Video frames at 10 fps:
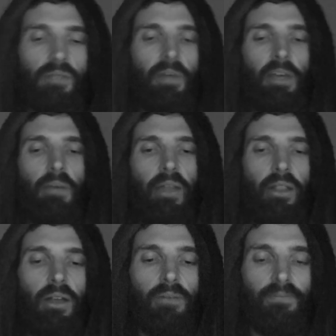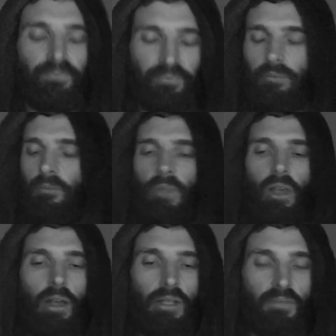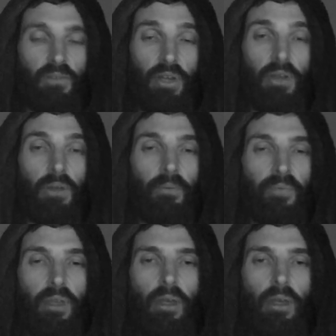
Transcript: to pay back the loan. That's pretty cool.